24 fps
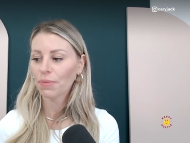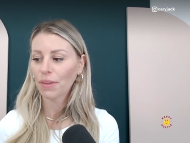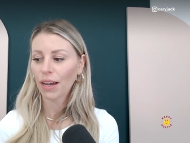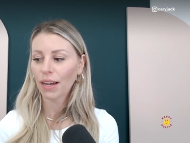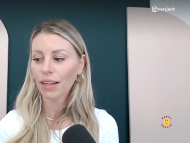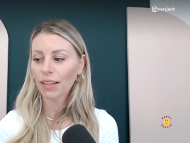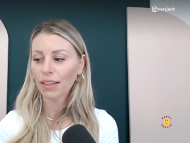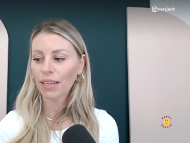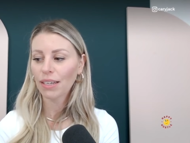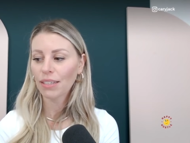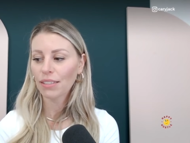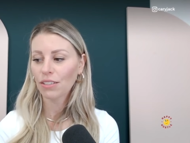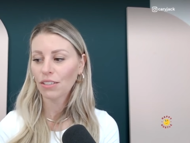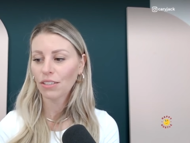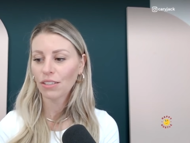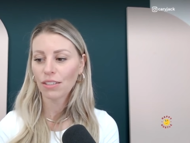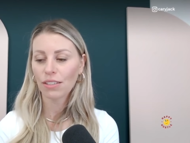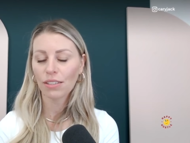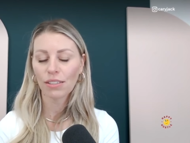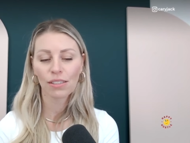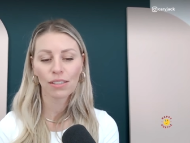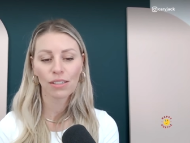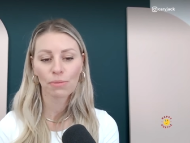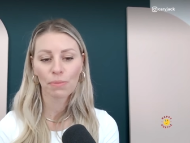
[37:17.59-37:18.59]
I like
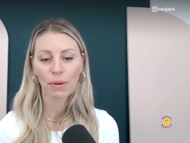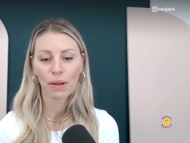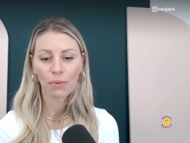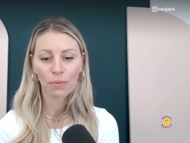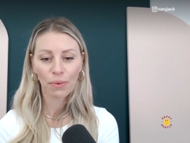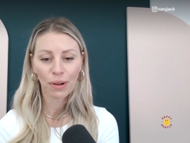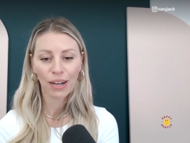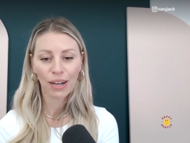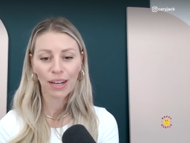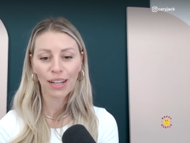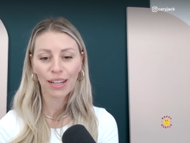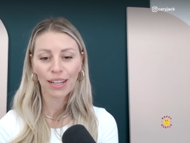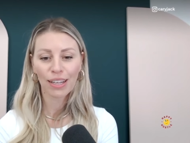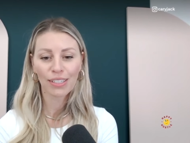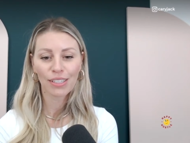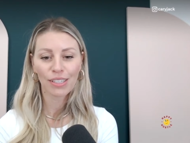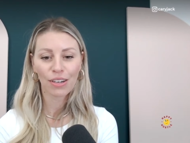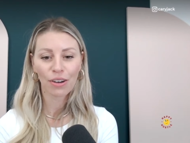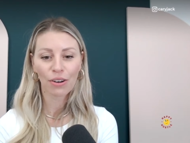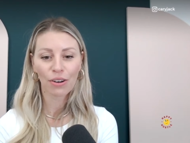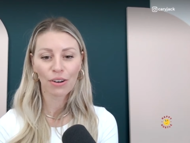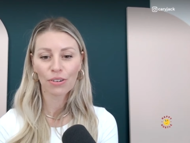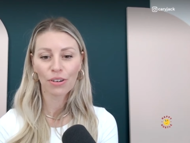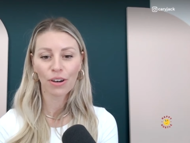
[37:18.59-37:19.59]
to spend what I like
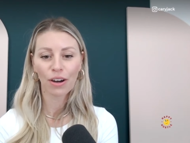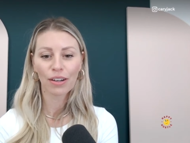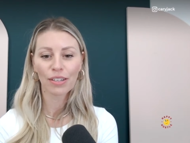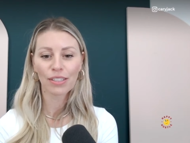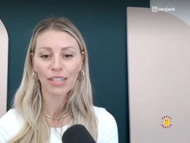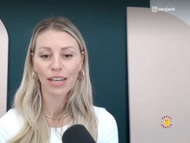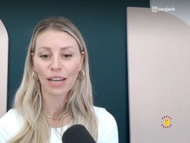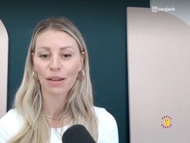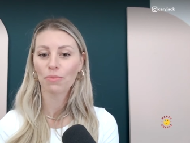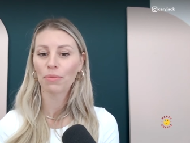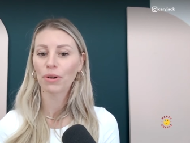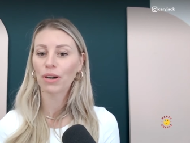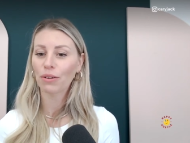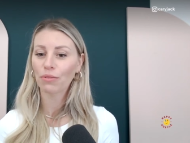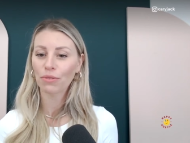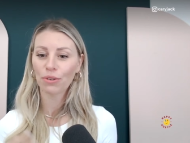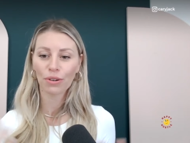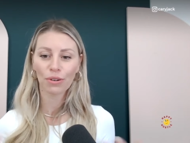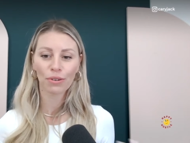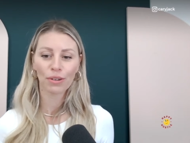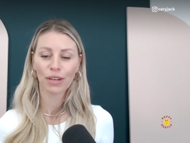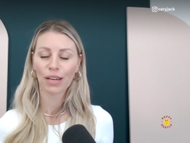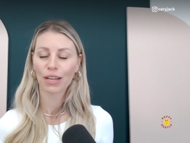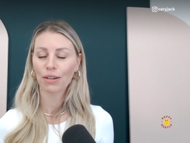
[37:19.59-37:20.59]
to call God time,
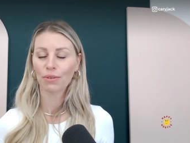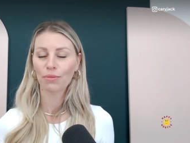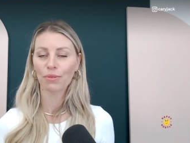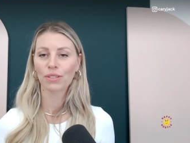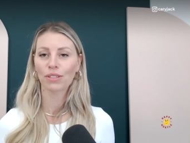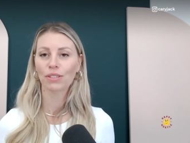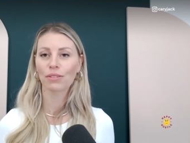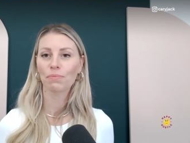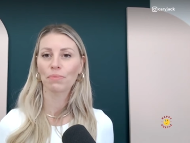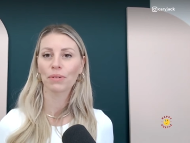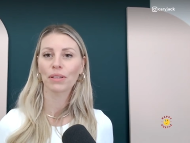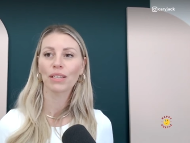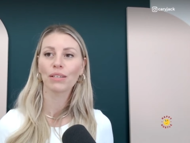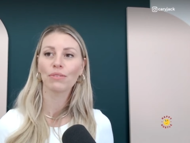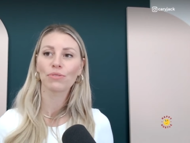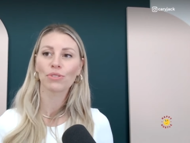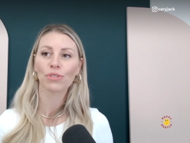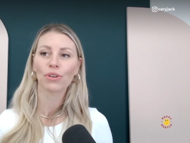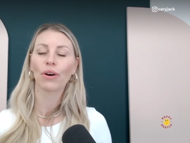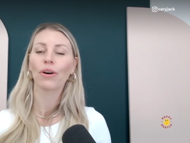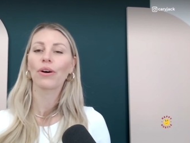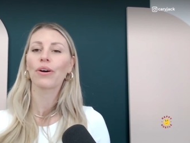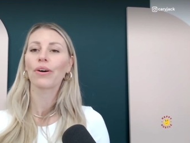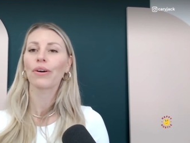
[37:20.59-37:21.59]
whatever anyone's
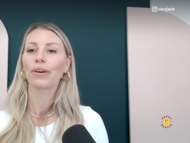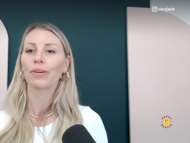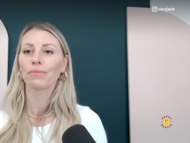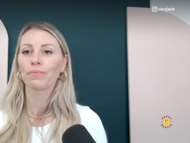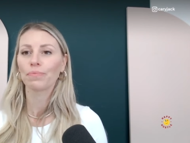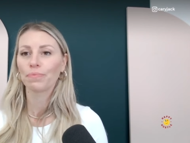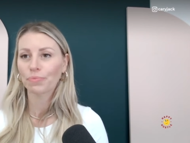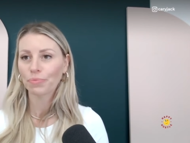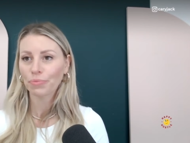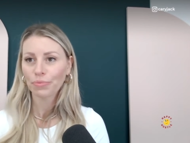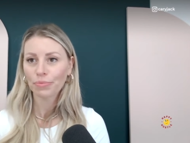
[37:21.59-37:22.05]
beliefs are